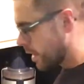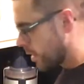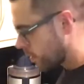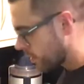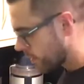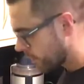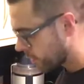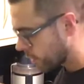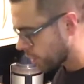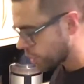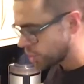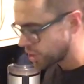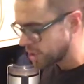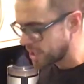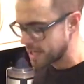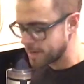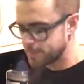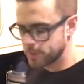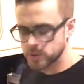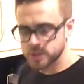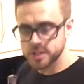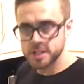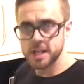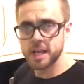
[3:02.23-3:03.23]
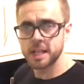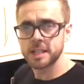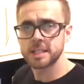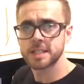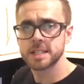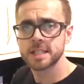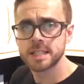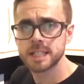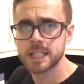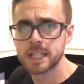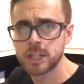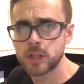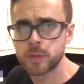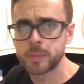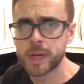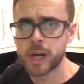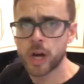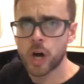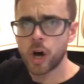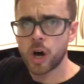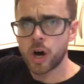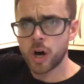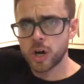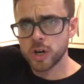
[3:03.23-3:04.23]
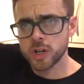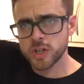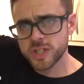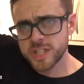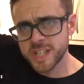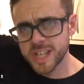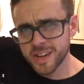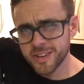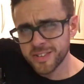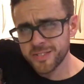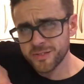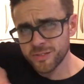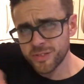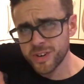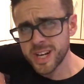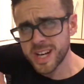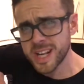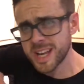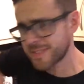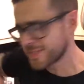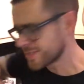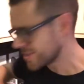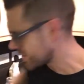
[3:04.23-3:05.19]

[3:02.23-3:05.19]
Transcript: we've got shea butter. Now this is a little bit harder, so you really have